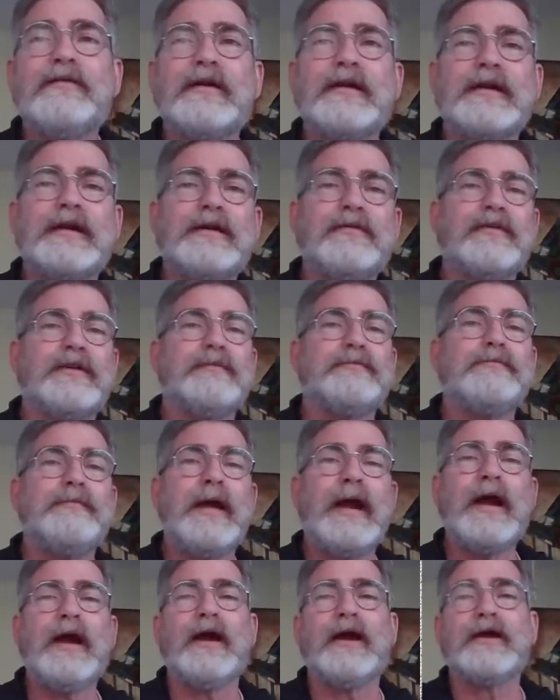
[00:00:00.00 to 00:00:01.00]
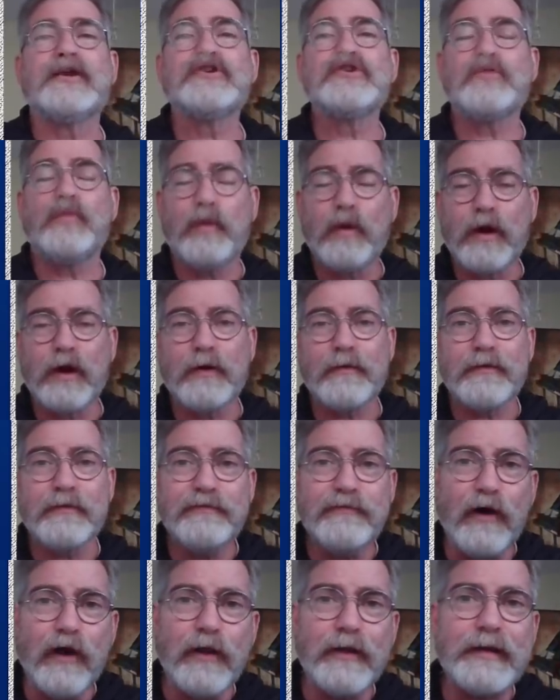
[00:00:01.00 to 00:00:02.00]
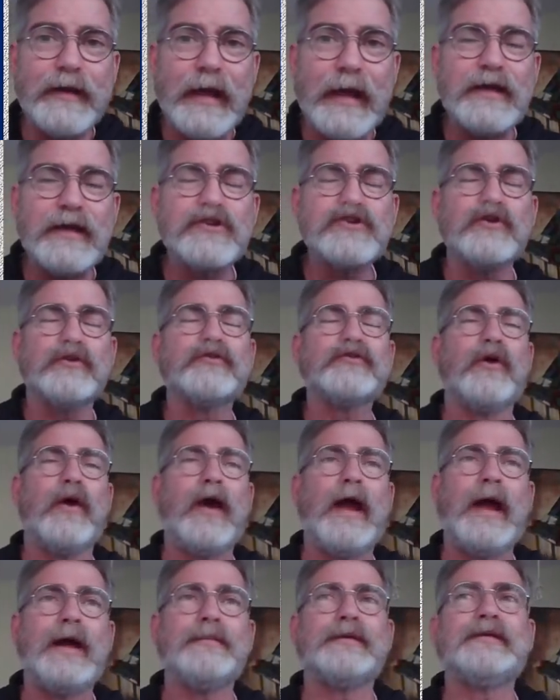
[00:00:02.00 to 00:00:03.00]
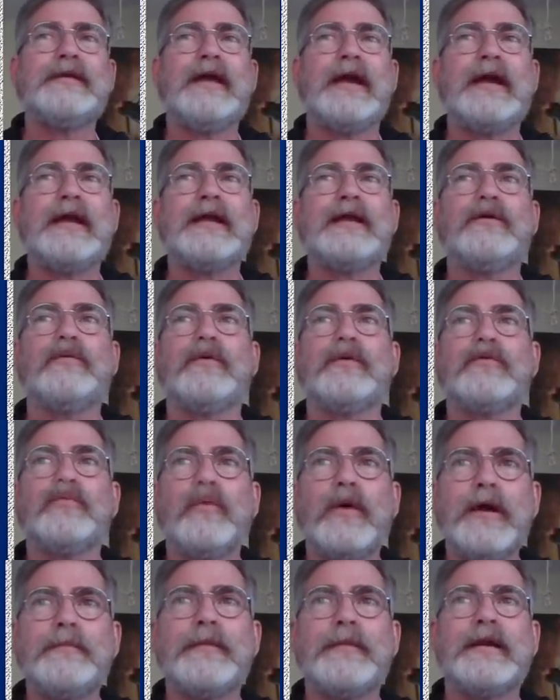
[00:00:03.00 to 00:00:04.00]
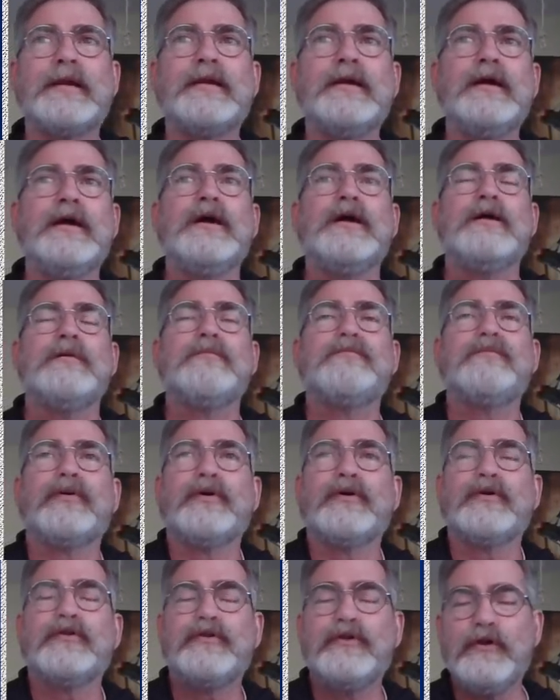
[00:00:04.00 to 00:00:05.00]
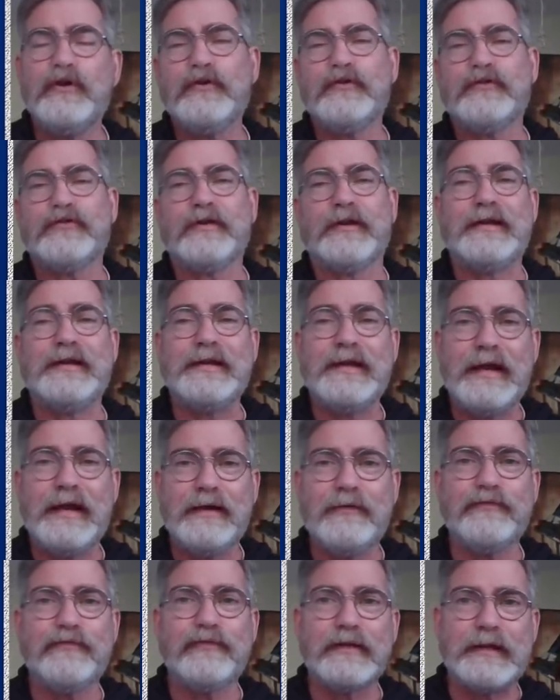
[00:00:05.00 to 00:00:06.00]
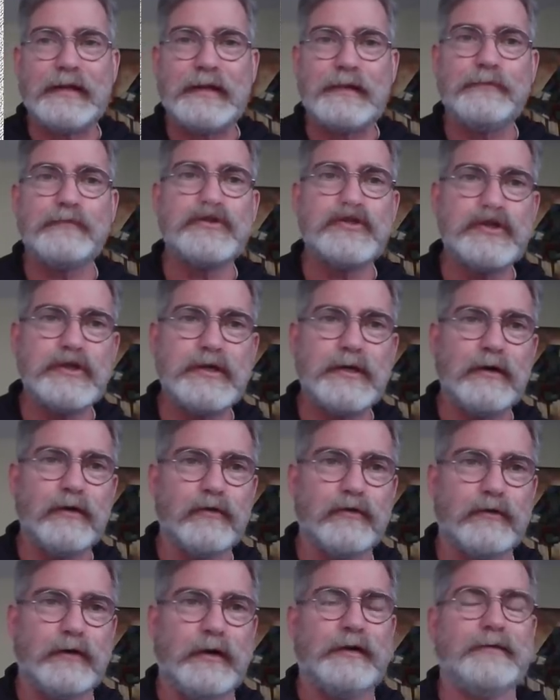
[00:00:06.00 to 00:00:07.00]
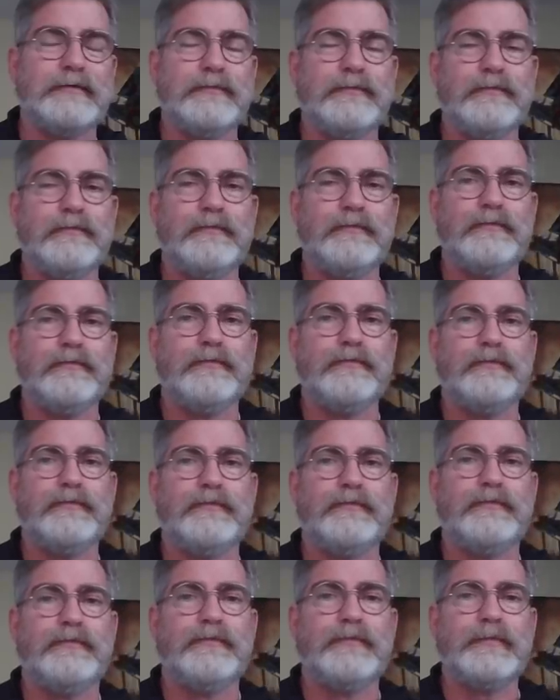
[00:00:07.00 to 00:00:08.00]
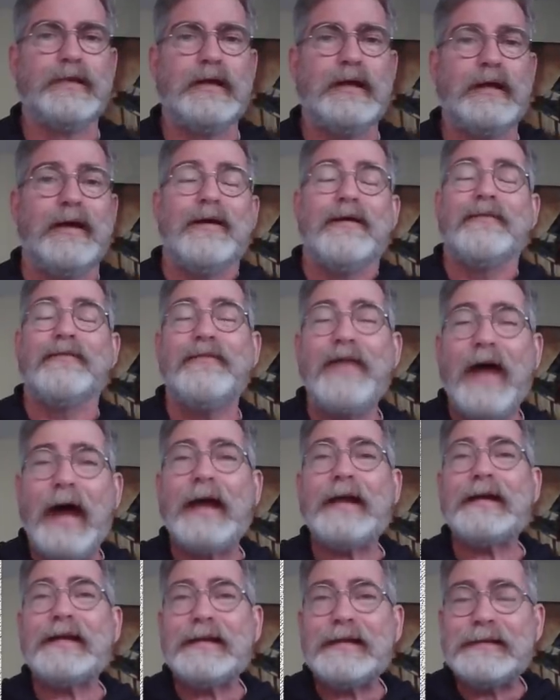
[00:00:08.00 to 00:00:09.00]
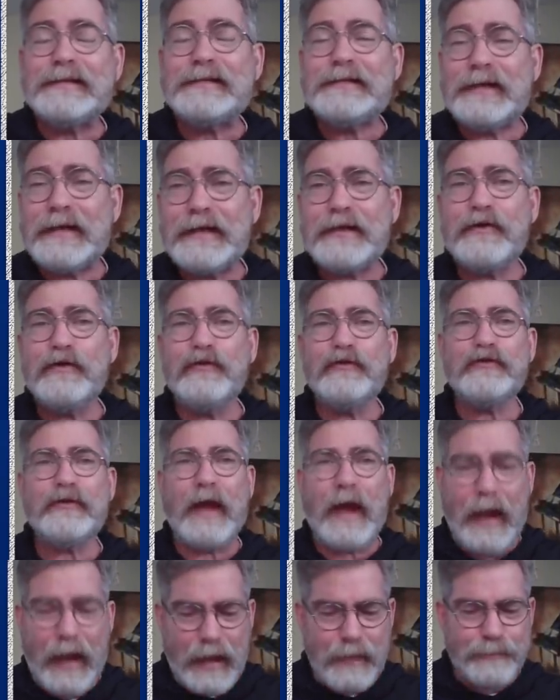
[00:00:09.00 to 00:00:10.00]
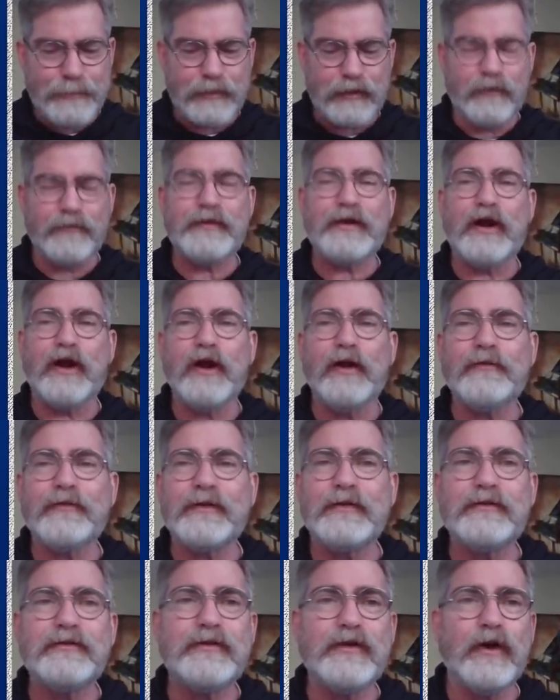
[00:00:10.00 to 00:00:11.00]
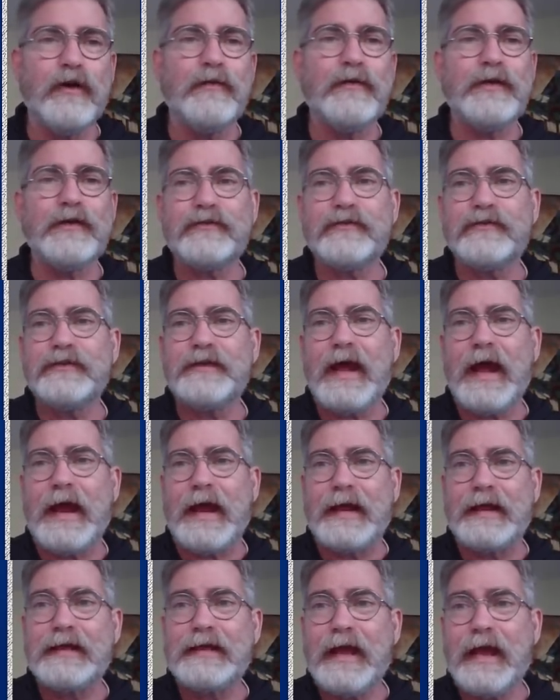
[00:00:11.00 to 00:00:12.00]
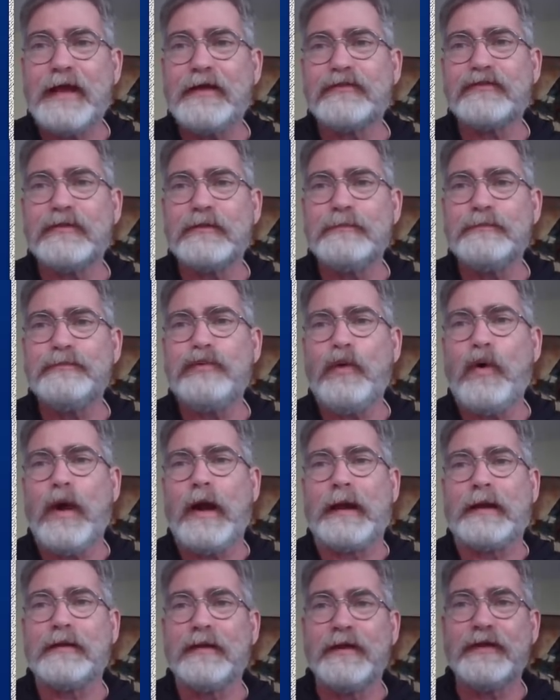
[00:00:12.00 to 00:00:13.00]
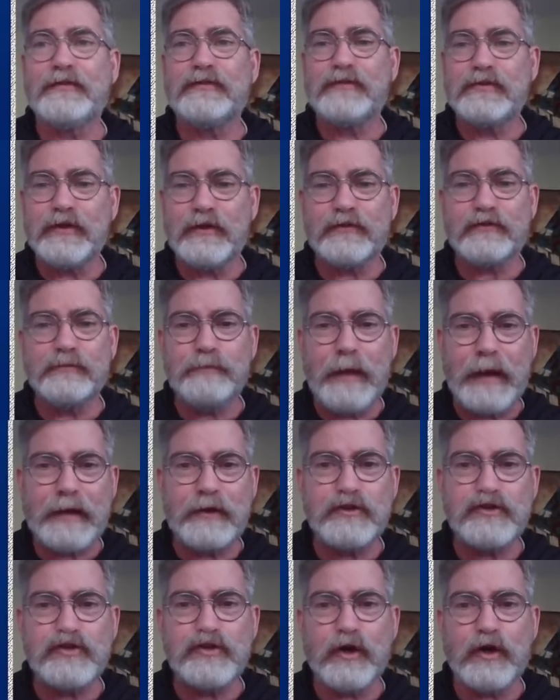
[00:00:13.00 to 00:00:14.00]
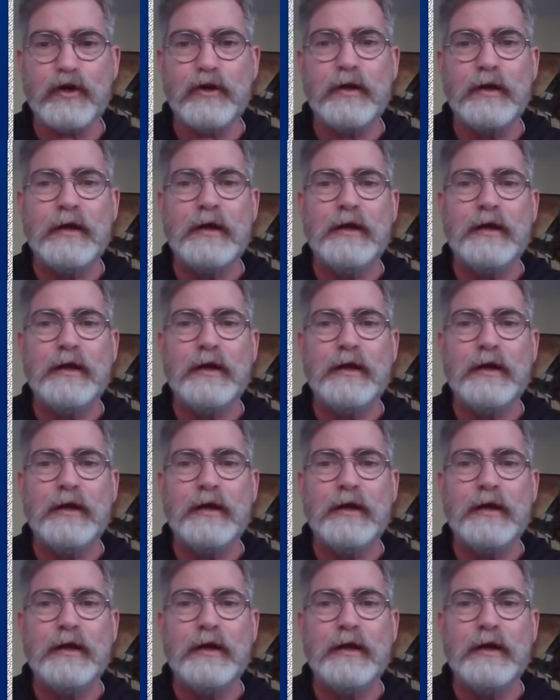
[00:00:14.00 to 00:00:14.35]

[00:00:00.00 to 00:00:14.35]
and giving in marriage were the fallen angels cohabitating with women, producing Nephilim children. That continues to happen on the earth until this day. Case in point, let's just make sure